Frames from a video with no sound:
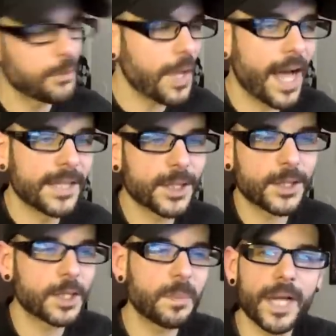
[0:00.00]
So yeah, I
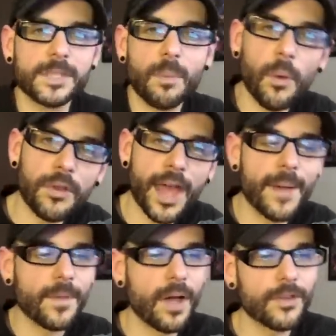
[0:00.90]
just expect more of
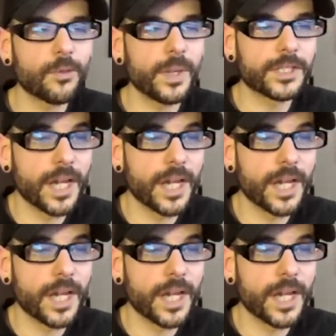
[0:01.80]
that on the Switch.